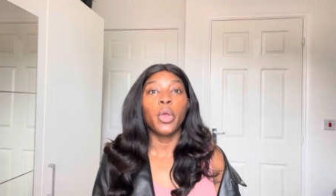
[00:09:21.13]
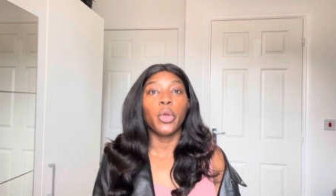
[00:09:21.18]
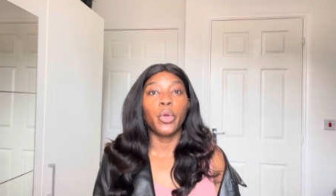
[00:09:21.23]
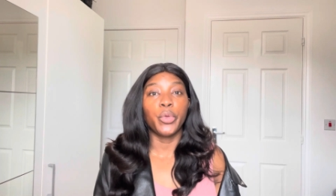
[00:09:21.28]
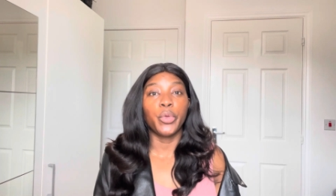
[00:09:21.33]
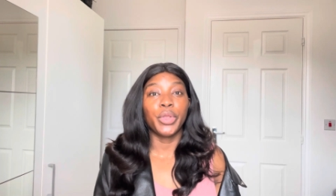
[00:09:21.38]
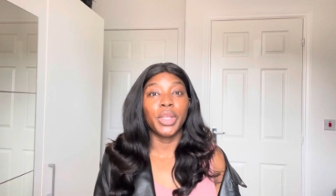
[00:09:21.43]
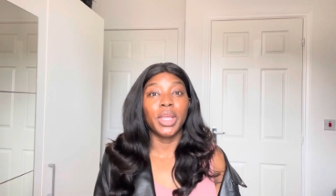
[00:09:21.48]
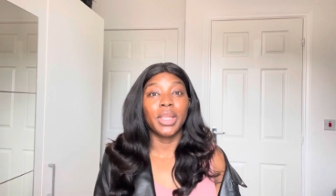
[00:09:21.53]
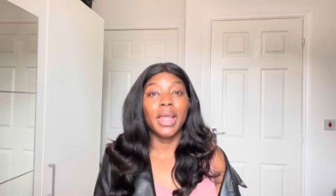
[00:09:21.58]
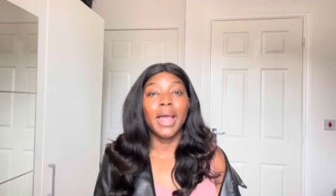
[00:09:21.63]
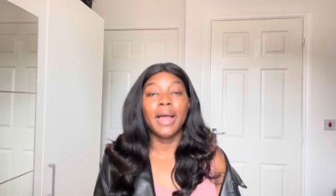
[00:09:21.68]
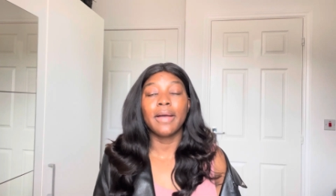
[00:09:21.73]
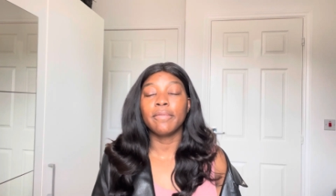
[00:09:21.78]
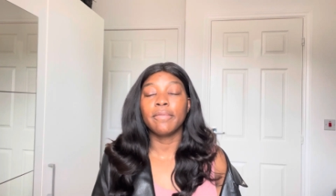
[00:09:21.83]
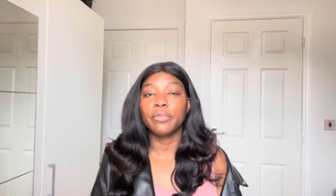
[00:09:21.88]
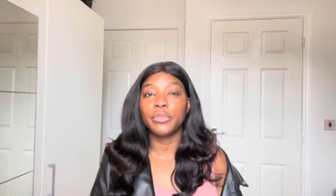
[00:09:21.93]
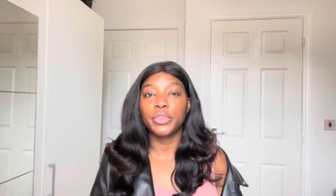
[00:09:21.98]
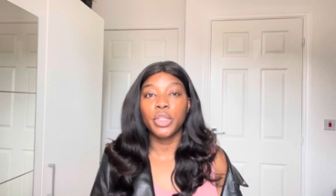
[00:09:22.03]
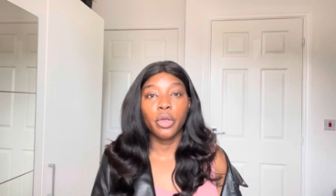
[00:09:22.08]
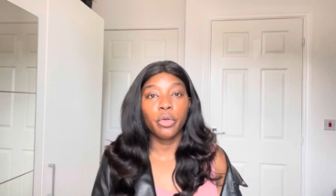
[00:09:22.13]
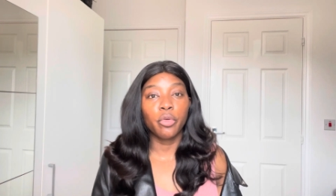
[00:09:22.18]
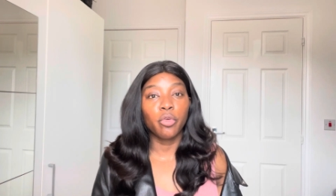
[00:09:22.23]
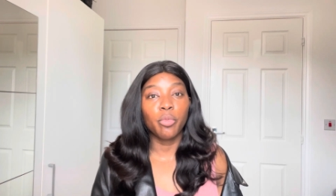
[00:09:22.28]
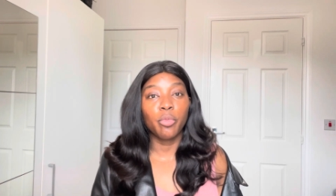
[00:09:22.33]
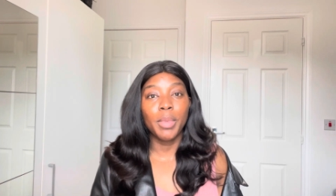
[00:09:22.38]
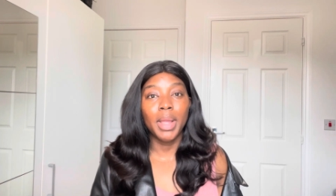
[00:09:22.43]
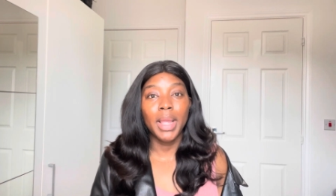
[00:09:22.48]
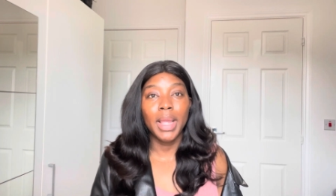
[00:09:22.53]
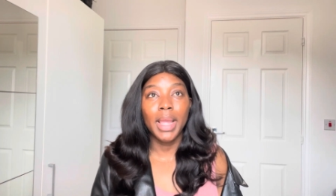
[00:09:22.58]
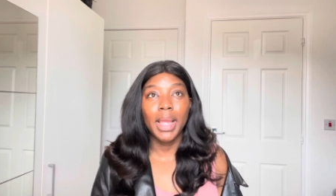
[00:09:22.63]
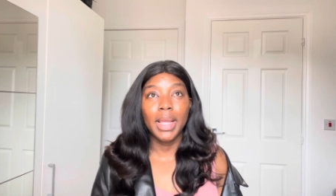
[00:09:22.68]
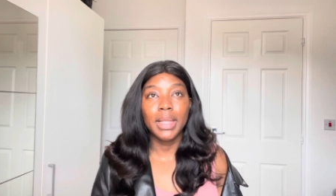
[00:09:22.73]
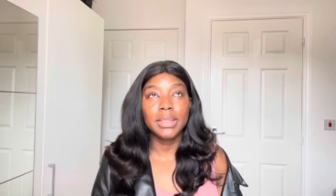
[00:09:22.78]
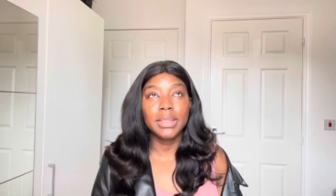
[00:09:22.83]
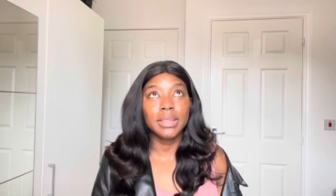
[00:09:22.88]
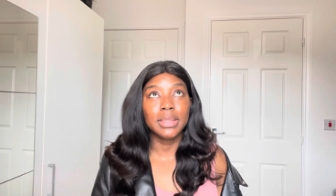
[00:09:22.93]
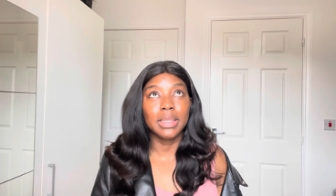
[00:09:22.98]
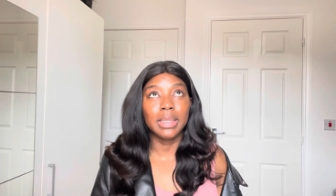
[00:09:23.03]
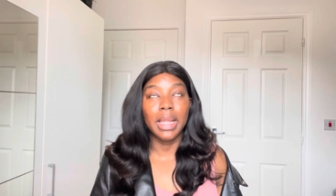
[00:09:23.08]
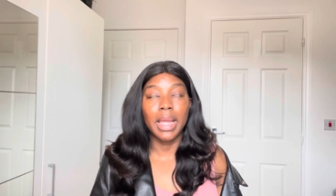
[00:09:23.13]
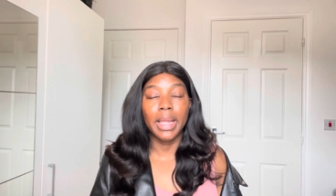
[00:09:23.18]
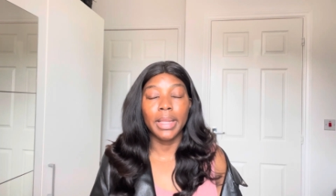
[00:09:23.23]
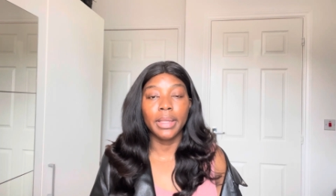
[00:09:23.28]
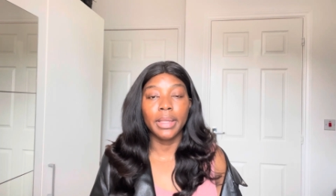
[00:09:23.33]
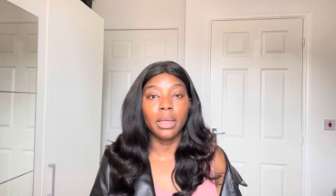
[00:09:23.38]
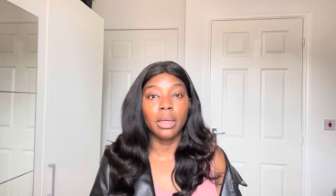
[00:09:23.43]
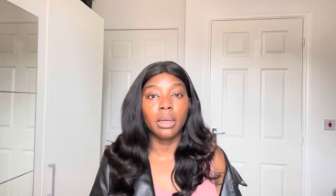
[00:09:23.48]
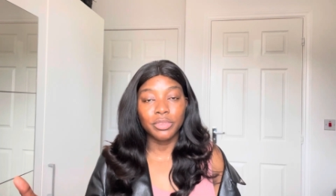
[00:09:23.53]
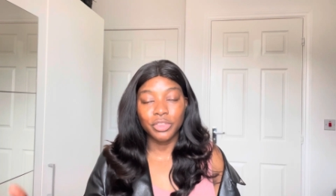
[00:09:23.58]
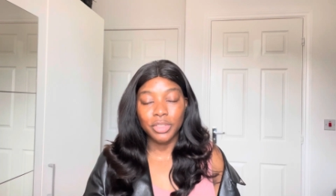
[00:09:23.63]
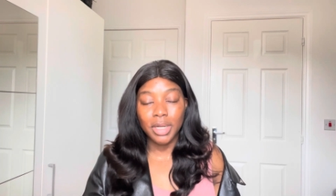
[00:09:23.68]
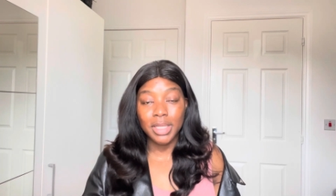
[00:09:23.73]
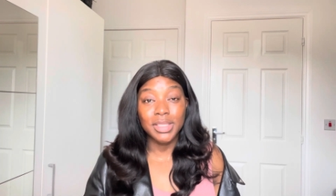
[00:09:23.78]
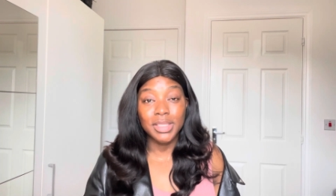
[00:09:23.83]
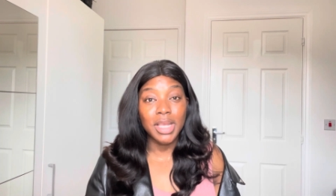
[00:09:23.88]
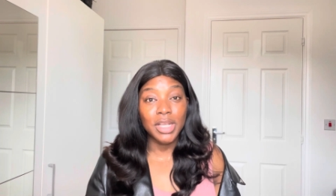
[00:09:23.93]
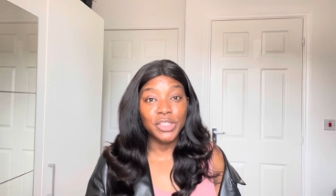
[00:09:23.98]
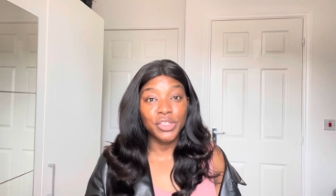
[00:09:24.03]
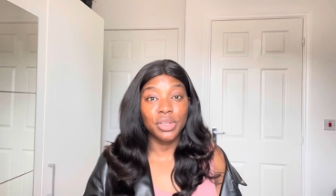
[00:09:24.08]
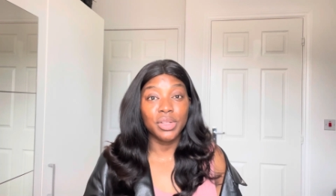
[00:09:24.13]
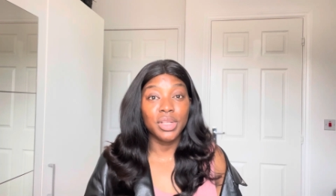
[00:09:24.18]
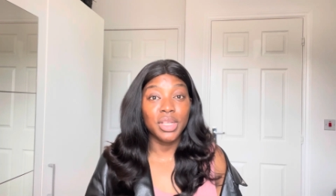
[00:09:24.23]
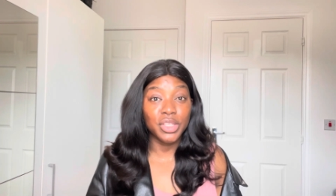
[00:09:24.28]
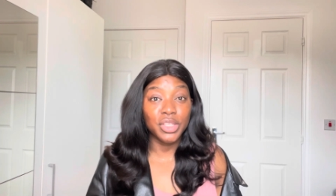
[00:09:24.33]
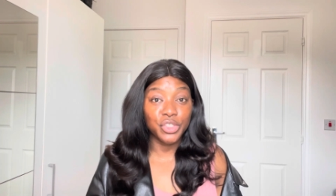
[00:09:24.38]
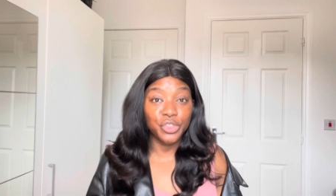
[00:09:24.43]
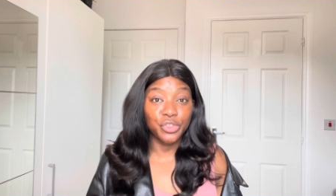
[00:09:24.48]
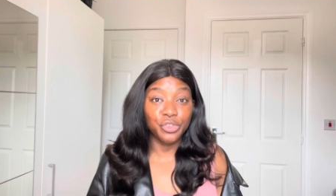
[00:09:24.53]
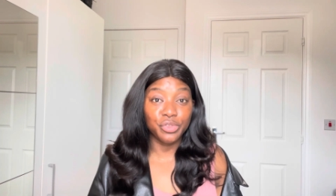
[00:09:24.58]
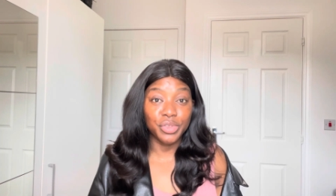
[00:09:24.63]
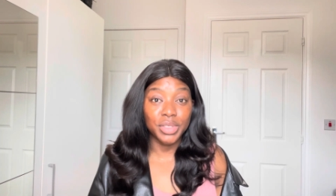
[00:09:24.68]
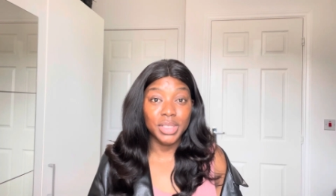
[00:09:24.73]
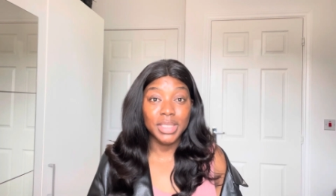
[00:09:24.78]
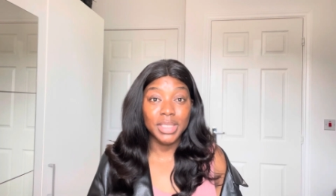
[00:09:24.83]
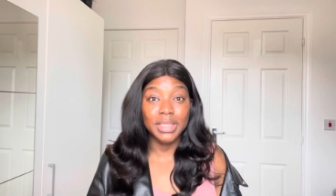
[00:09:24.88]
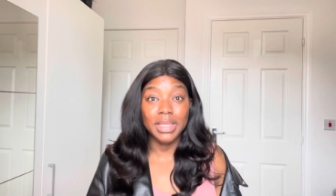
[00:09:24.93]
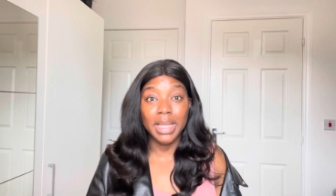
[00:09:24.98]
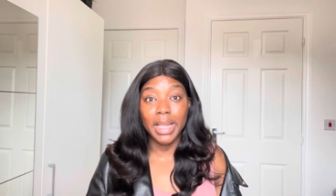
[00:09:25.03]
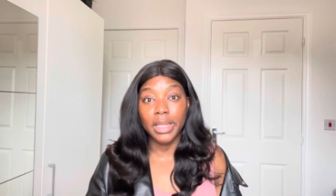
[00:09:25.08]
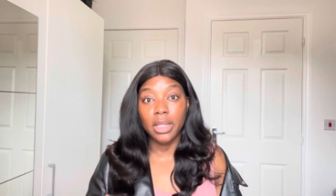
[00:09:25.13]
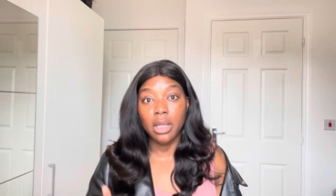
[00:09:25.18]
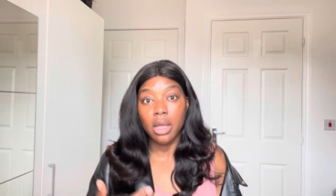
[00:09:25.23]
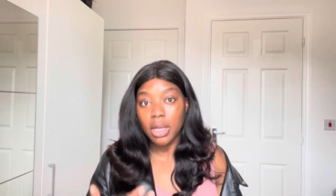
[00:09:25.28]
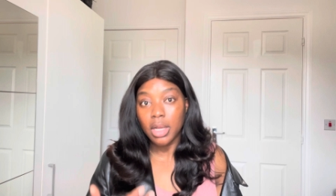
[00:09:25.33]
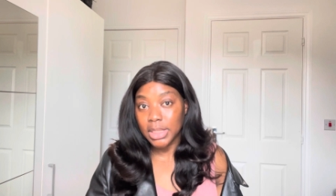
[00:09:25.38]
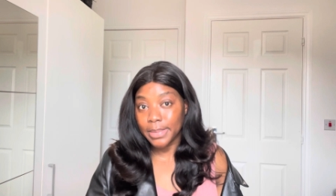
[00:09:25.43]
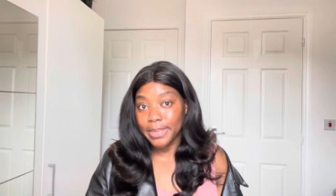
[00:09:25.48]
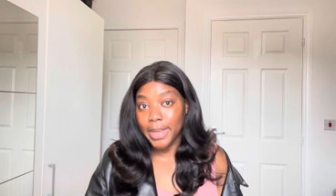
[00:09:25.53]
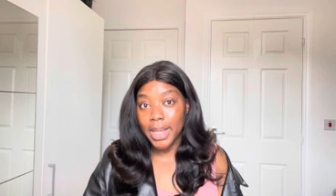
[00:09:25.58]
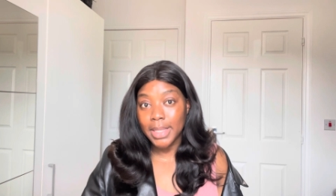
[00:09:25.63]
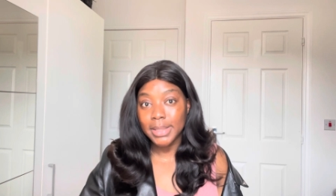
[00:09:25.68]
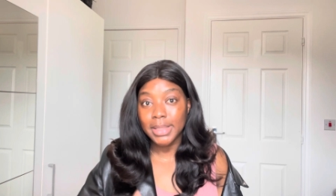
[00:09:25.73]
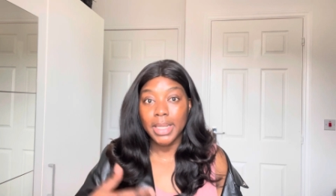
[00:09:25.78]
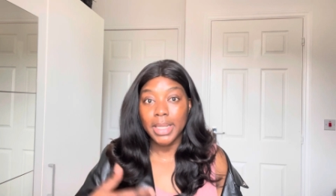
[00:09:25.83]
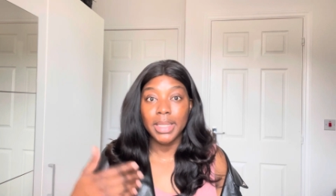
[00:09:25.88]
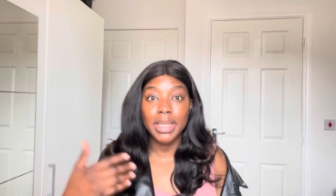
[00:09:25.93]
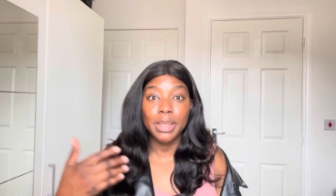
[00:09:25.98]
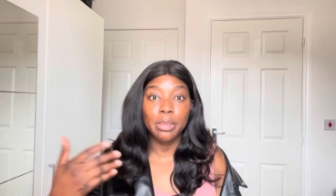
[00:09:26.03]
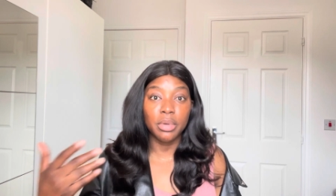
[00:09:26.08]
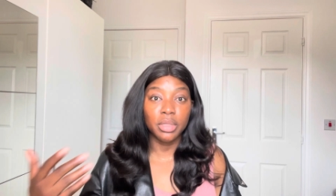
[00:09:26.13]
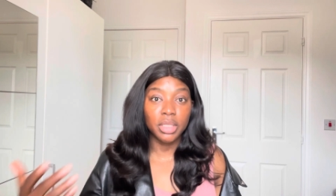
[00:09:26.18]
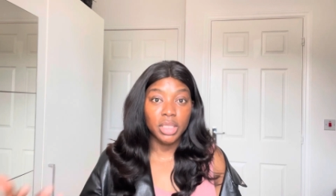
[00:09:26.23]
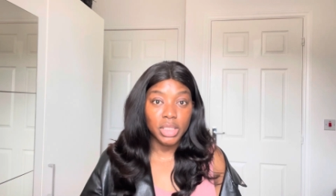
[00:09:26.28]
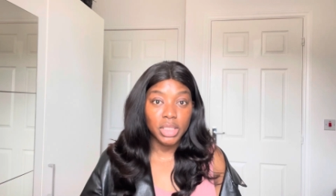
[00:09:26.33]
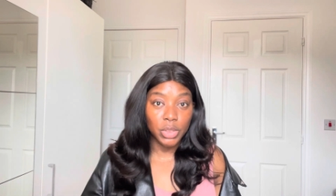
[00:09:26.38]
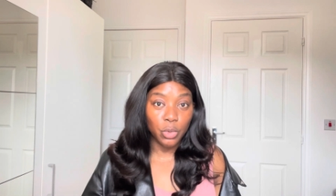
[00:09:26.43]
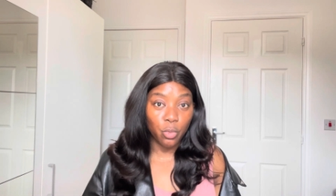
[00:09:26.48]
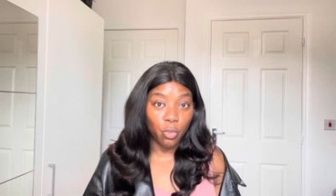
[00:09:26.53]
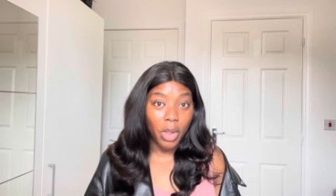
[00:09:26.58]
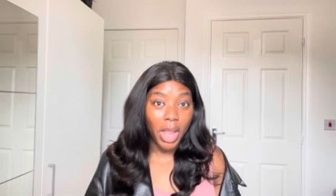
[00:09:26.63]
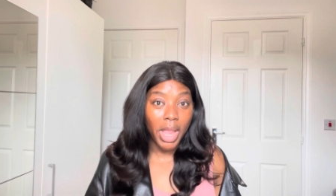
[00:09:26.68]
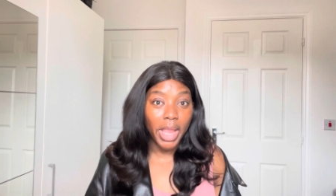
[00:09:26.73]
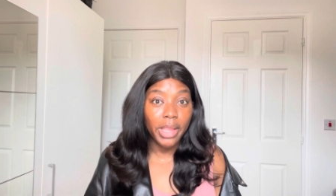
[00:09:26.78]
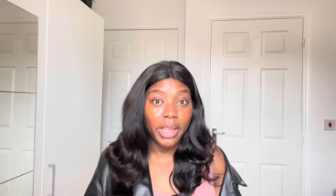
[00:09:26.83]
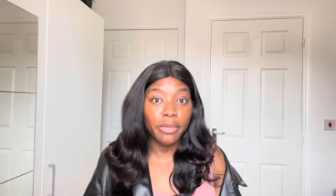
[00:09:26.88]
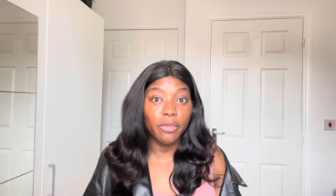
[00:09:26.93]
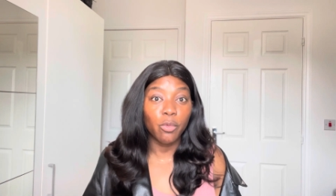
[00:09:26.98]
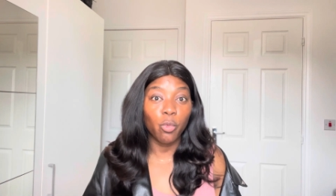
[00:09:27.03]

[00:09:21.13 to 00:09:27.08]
you can have documents like transaction histories, like husband sending money to wife